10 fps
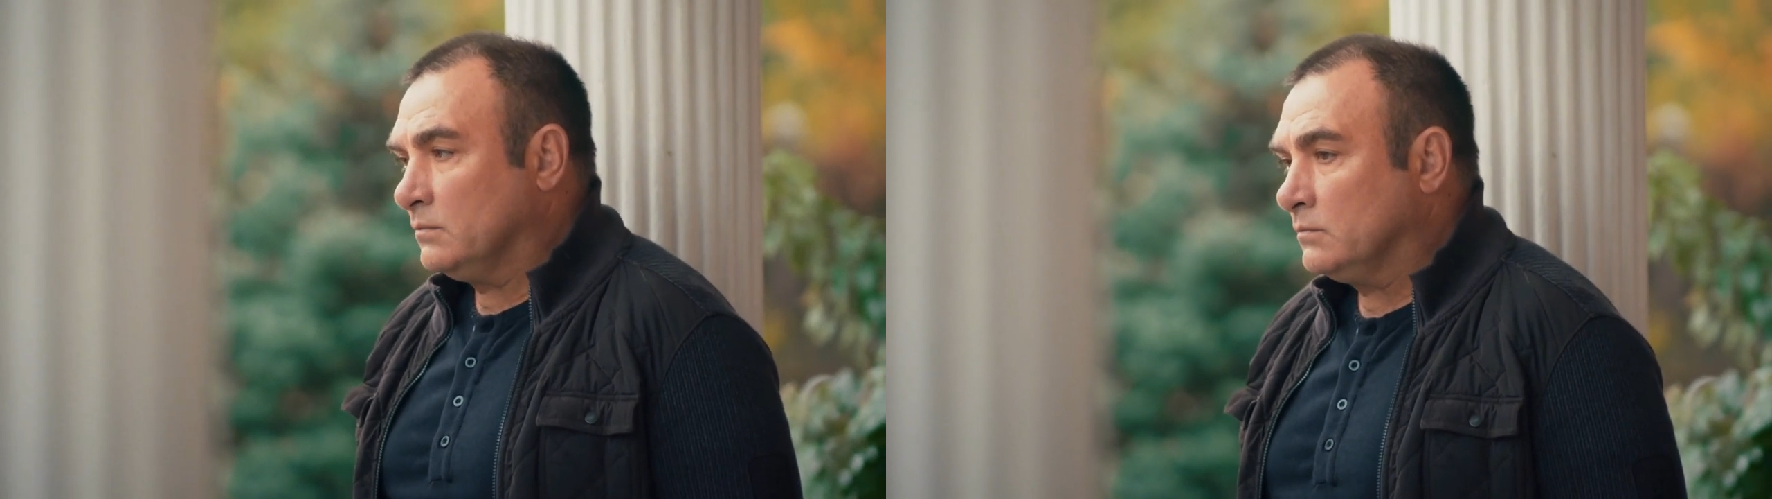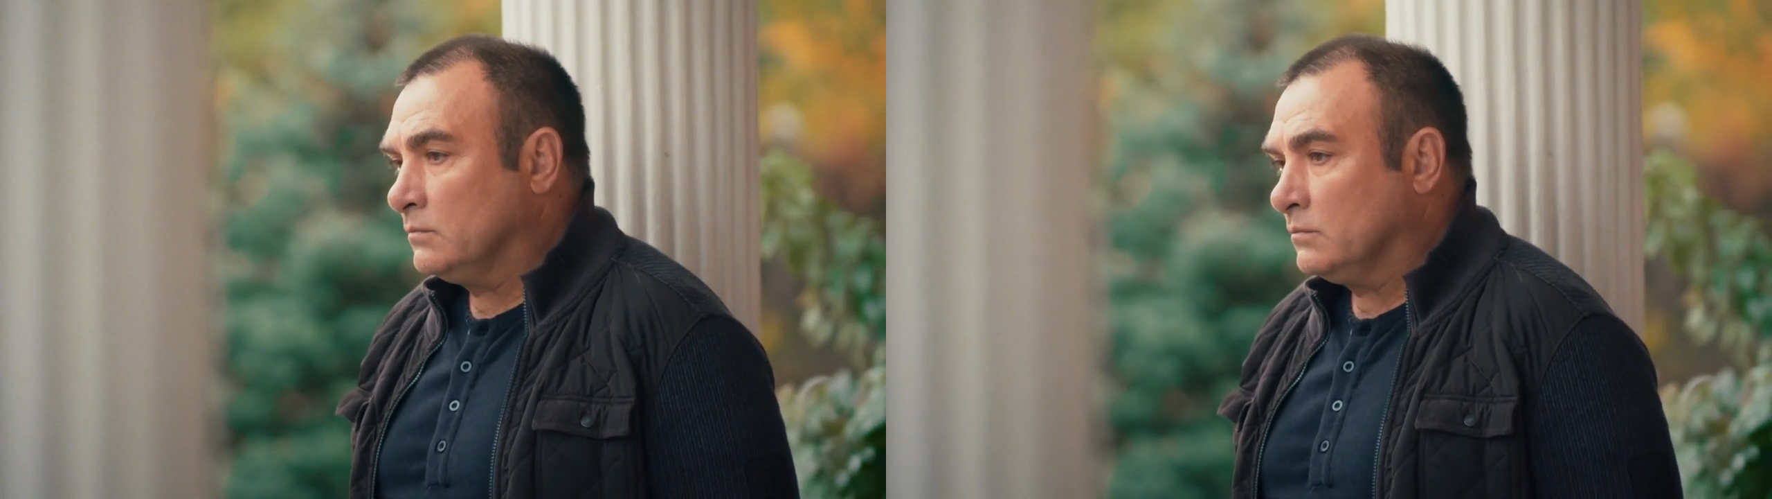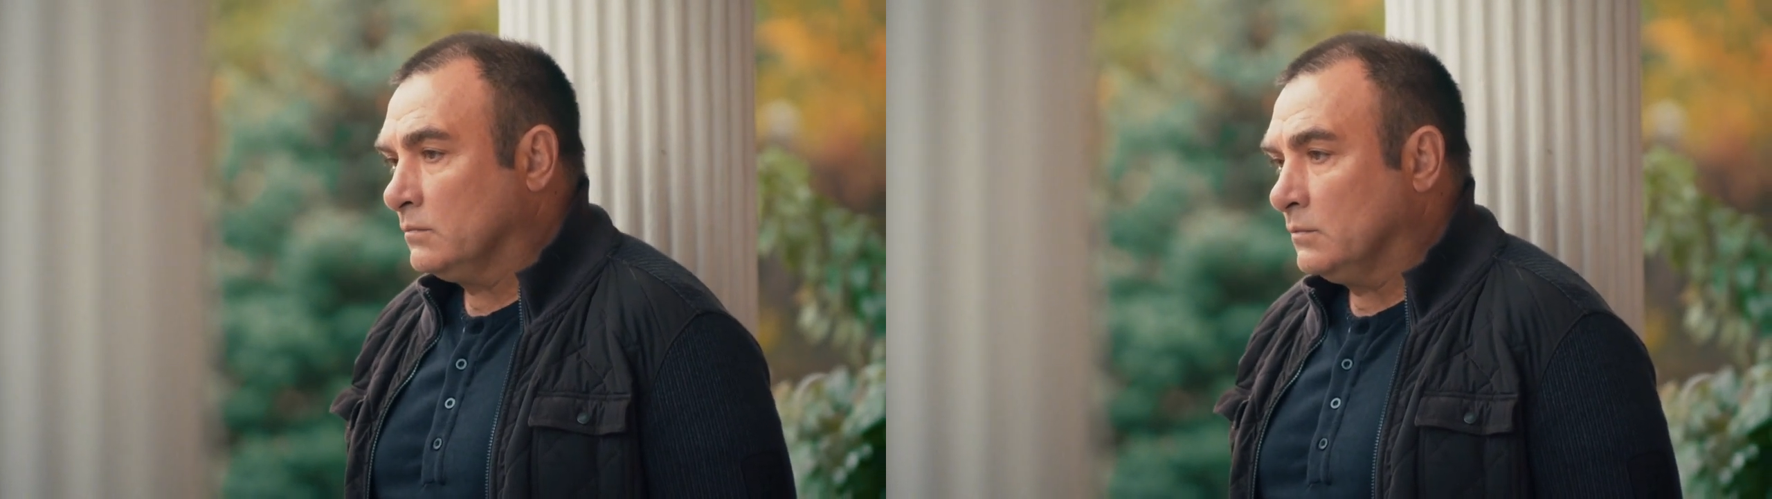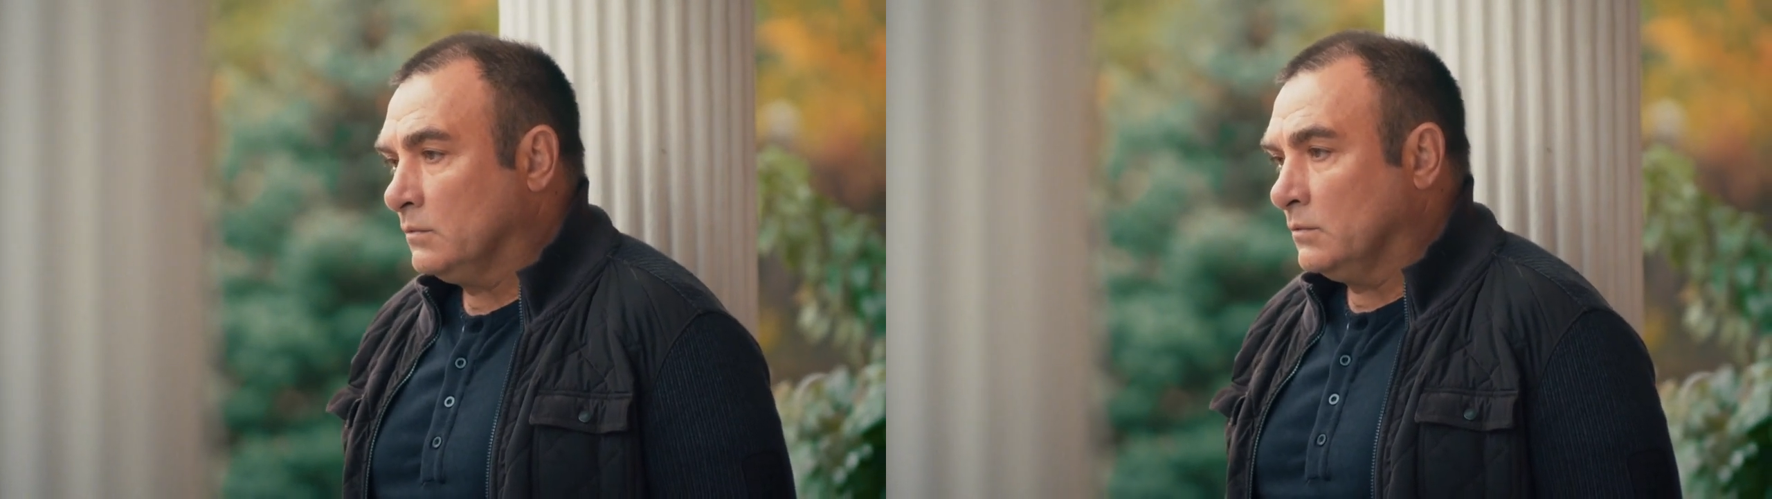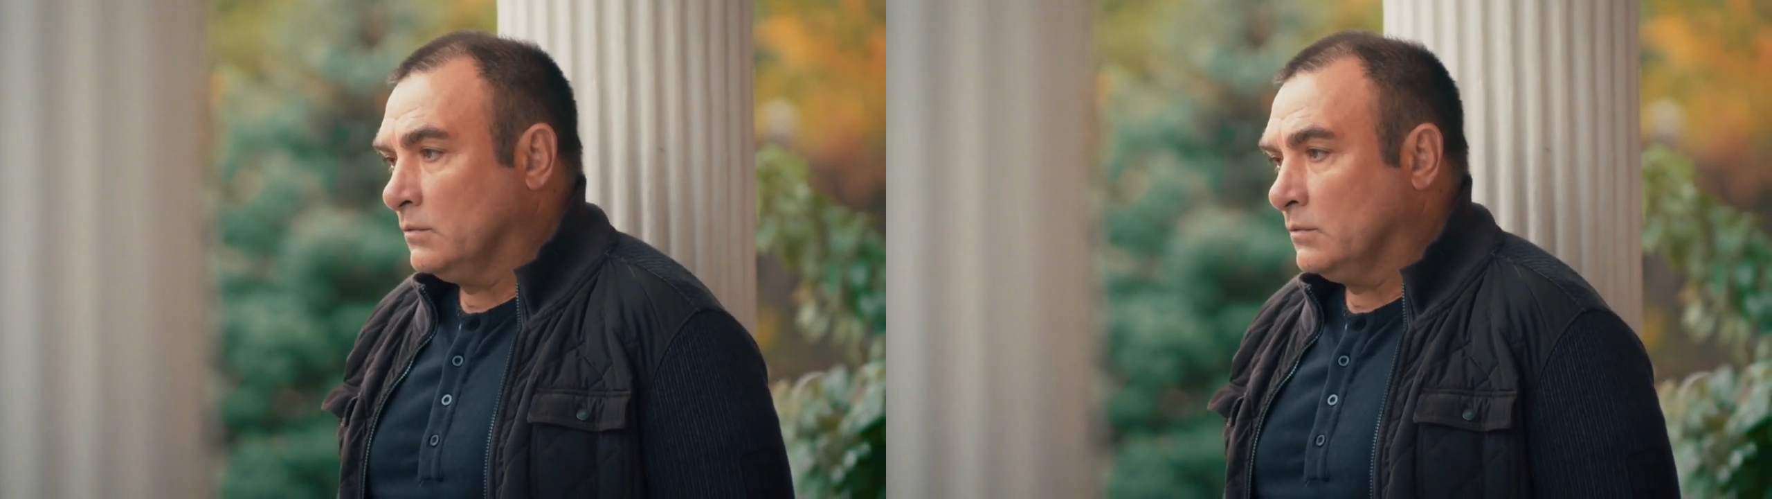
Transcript: A case?